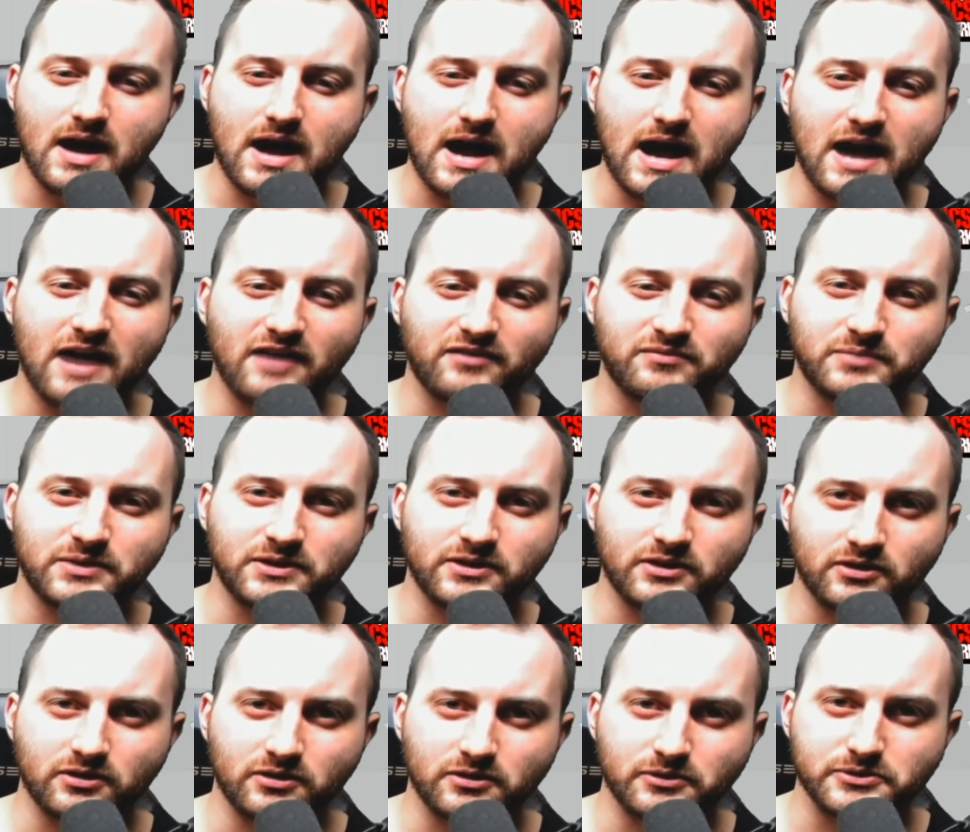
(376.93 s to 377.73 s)
I've been
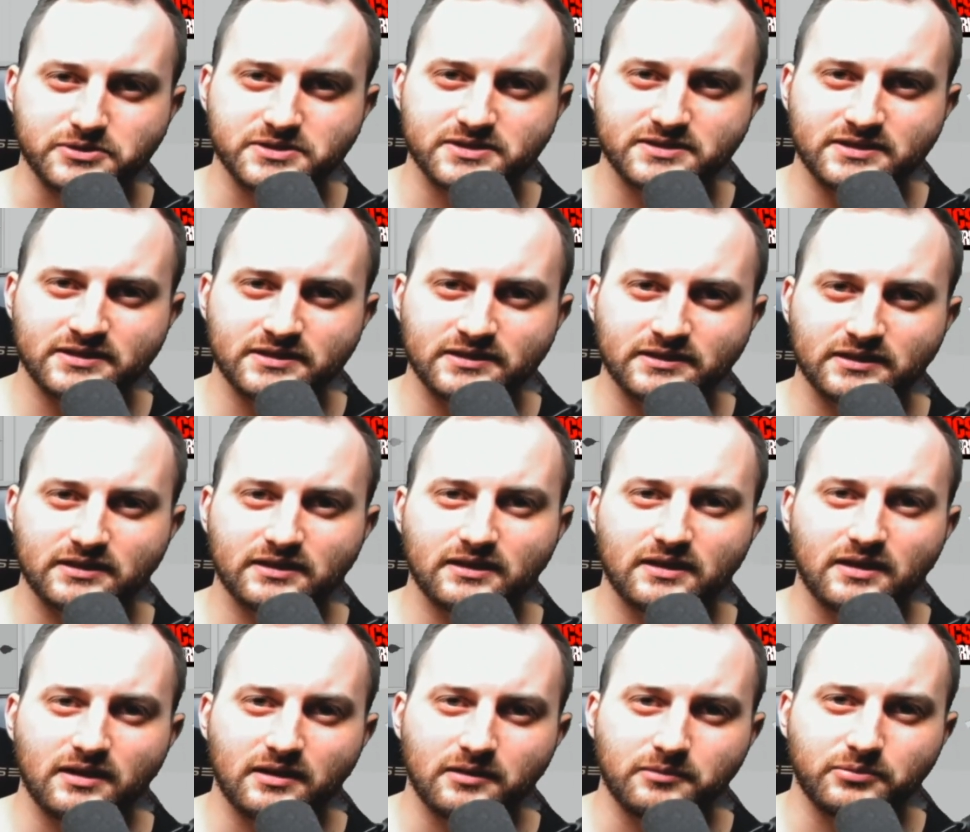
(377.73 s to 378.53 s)
your host, Dick,
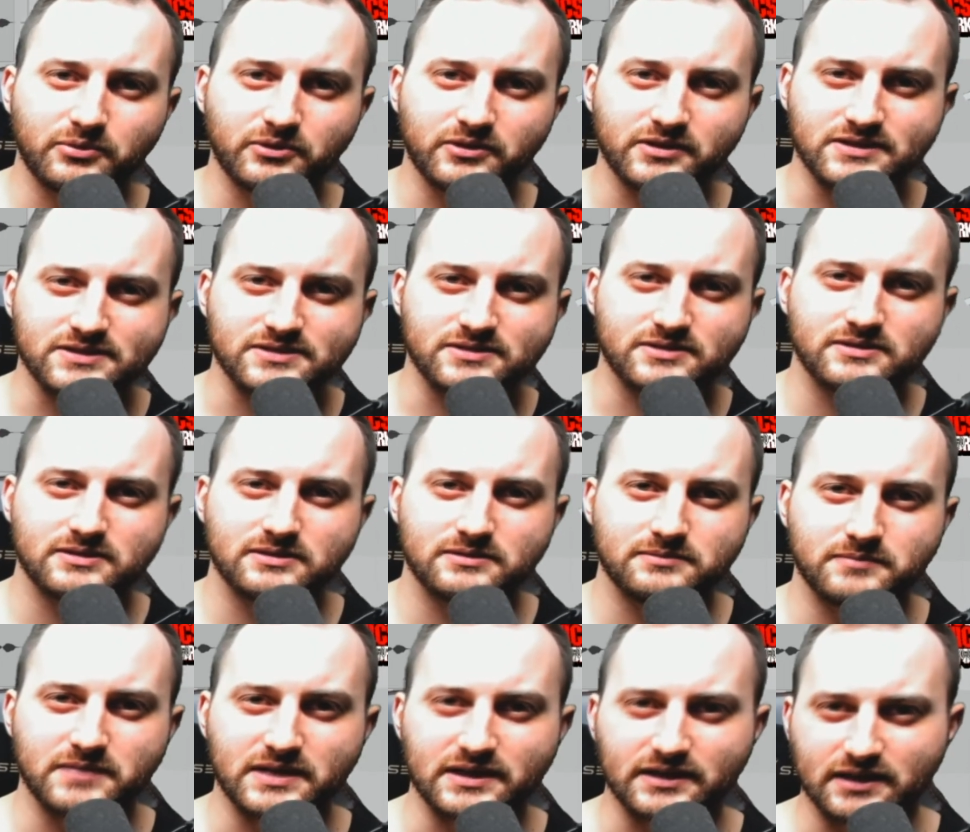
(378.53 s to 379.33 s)
and please
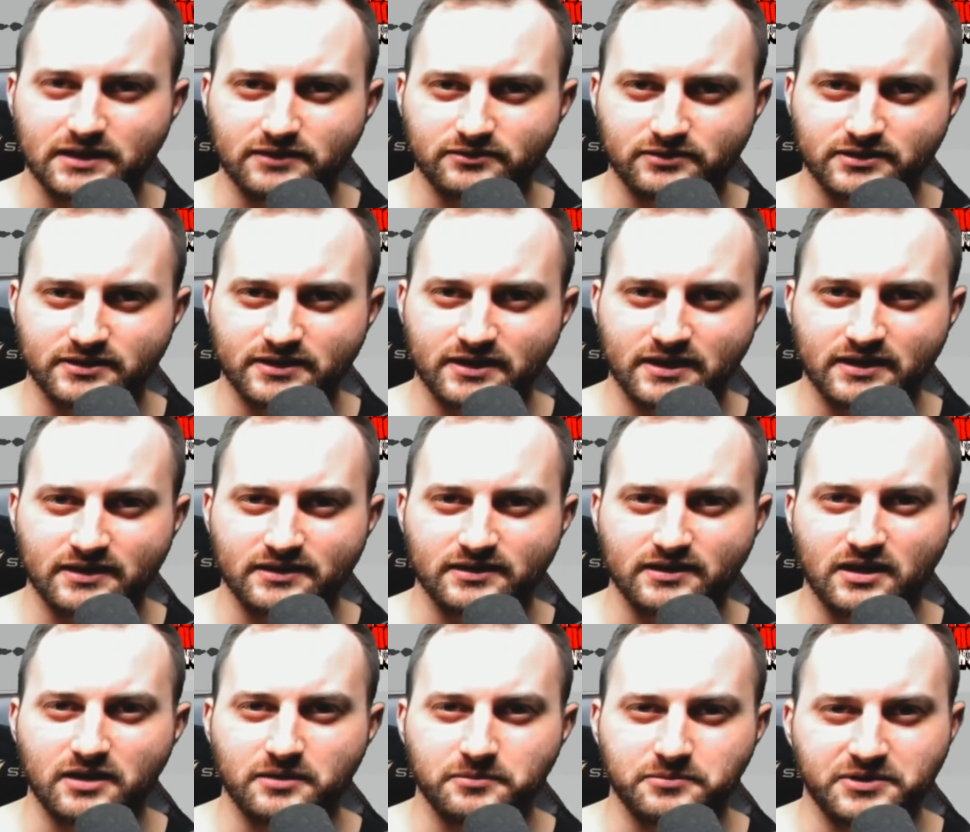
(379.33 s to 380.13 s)
make every
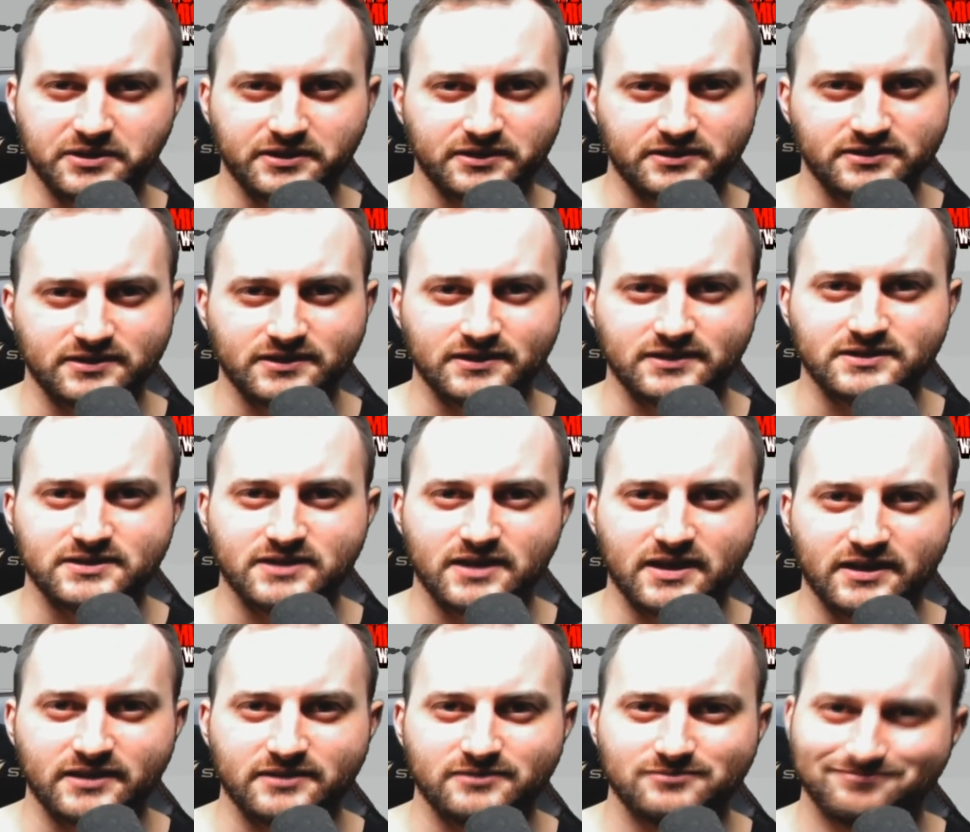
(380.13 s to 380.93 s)
day a big dick
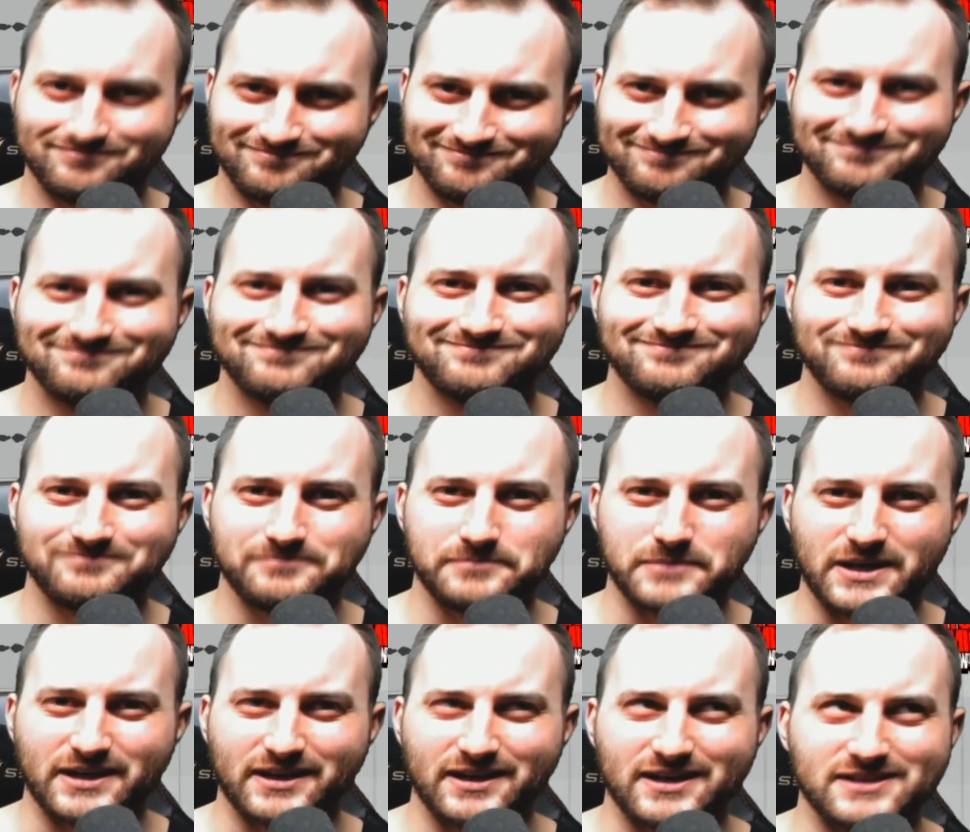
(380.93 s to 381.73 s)
day.
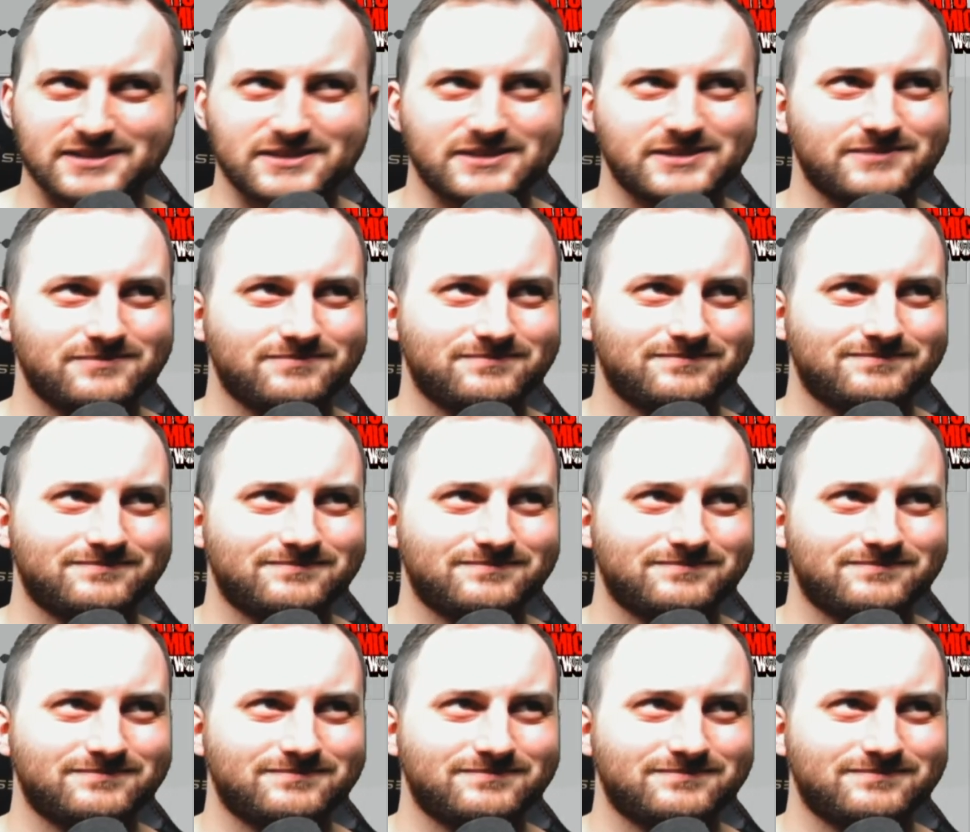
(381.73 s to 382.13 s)
Bye, guys.